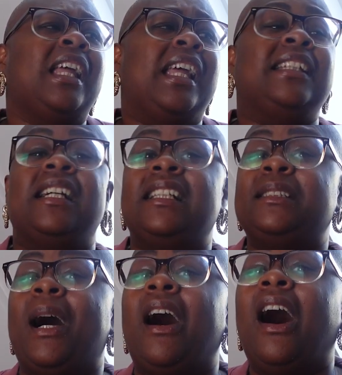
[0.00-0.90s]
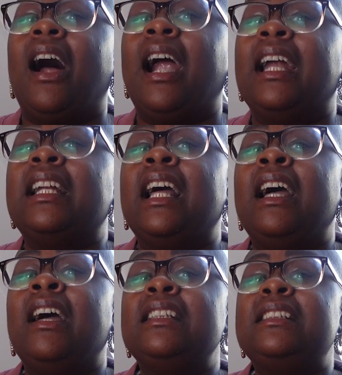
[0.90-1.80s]
It does my heart
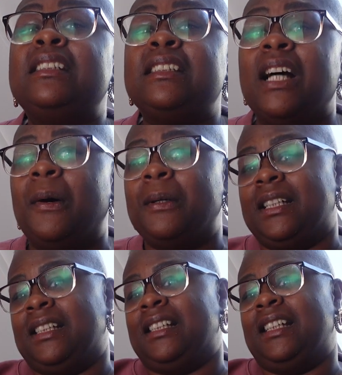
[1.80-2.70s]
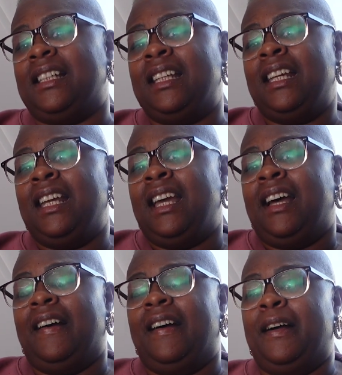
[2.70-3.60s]
so good.
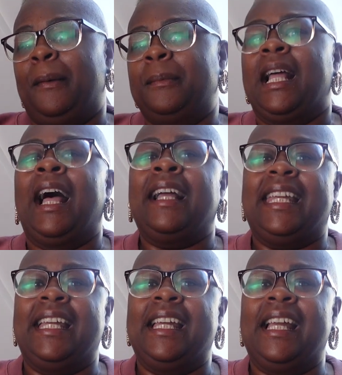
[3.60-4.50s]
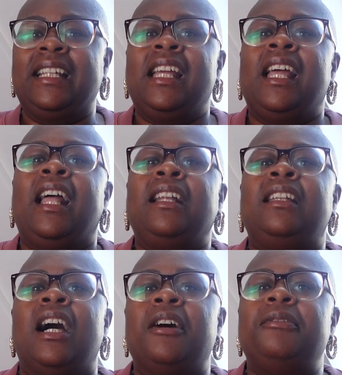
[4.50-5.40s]
Again,
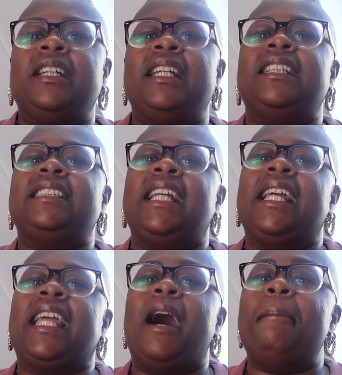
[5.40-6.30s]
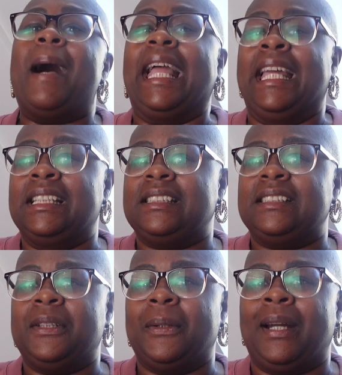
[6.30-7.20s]
don't forget to check out my
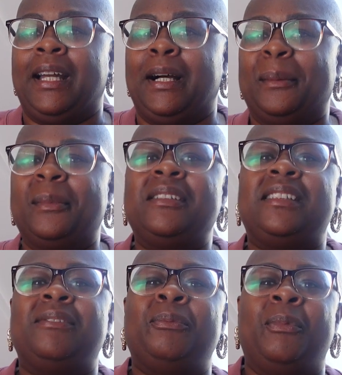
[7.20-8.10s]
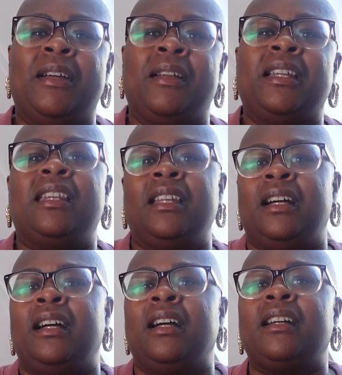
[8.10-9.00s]
Instagram with
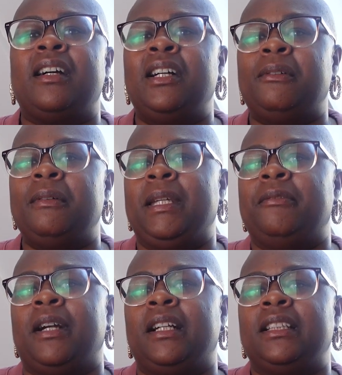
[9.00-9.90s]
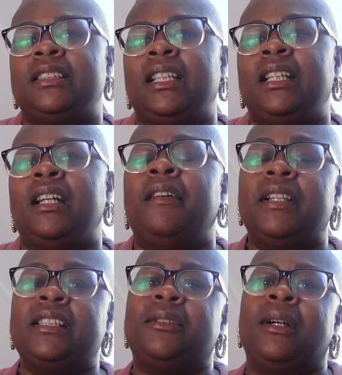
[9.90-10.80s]
the cook with me version of
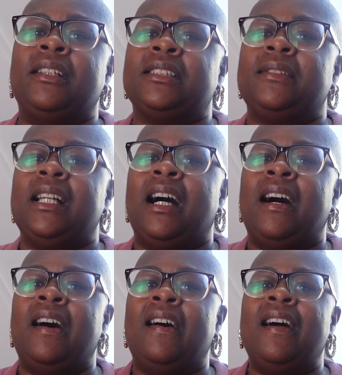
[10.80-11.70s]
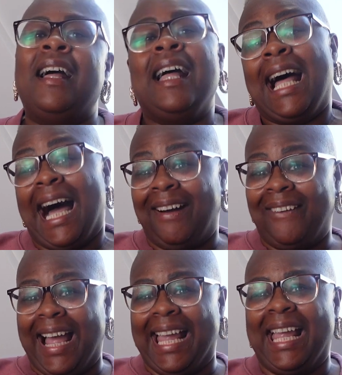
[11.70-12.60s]
this grocery haul. All
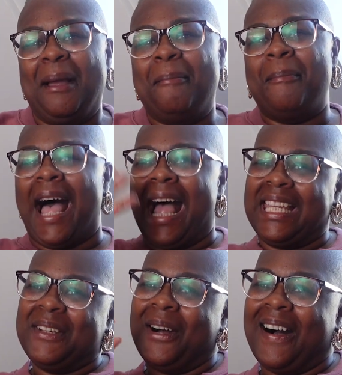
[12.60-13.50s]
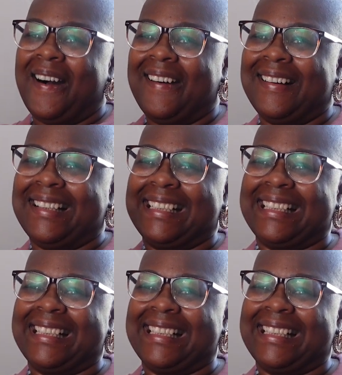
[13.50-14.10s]
right, bye you all.